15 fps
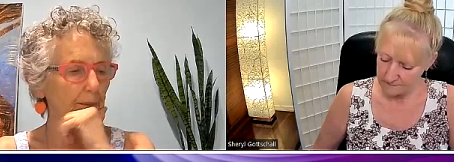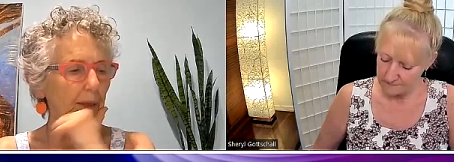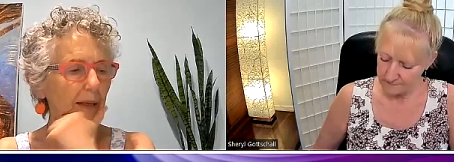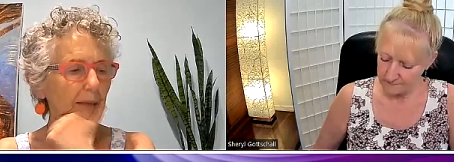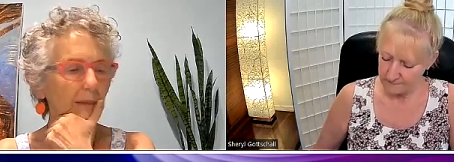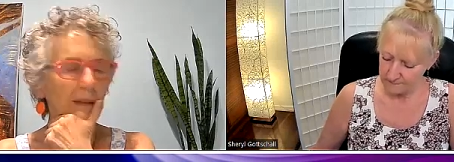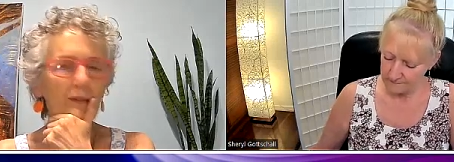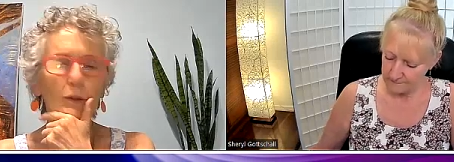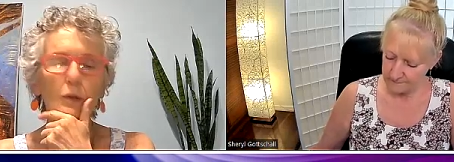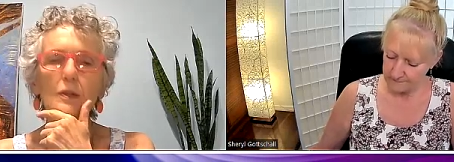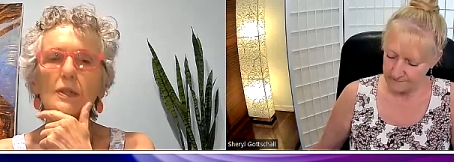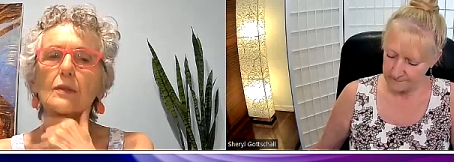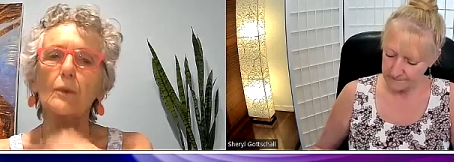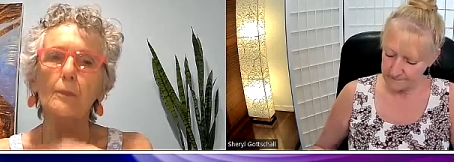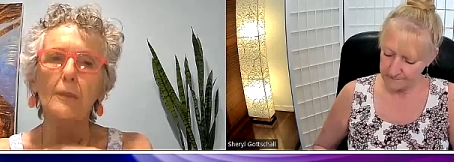Speaker 1: pardon me, of
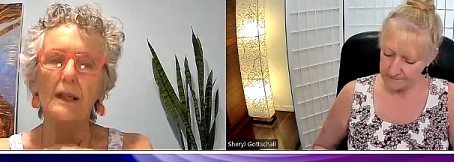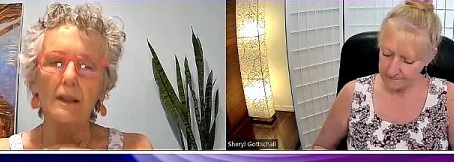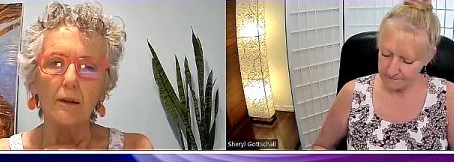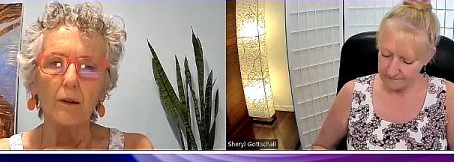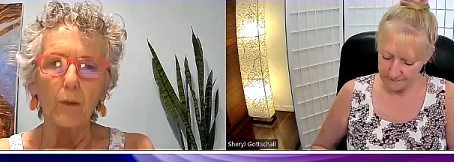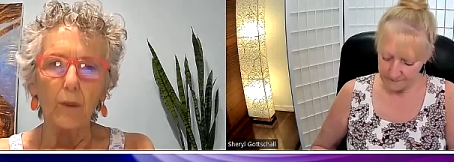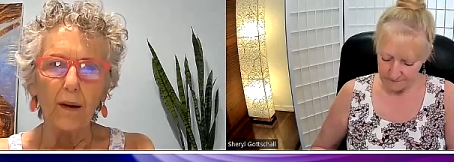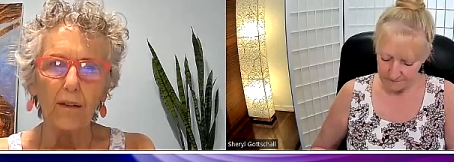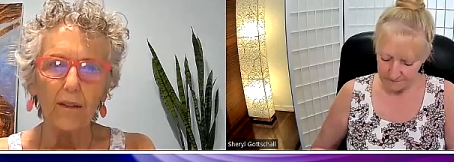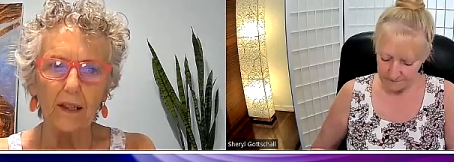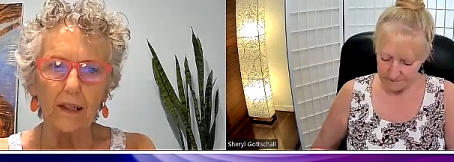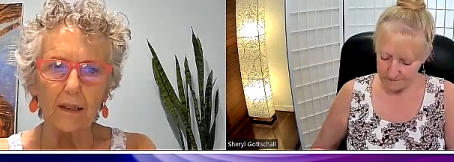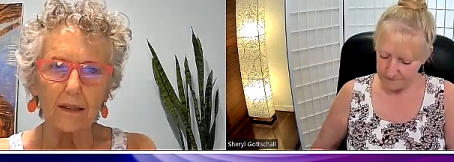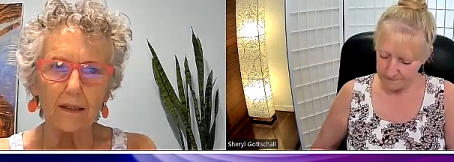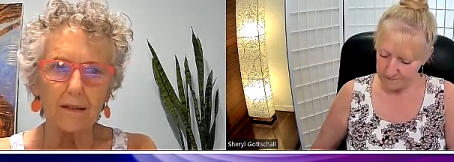course, will be in
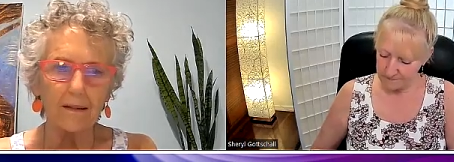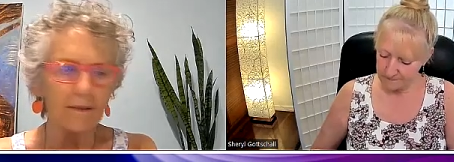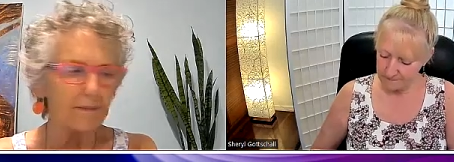Aquarius.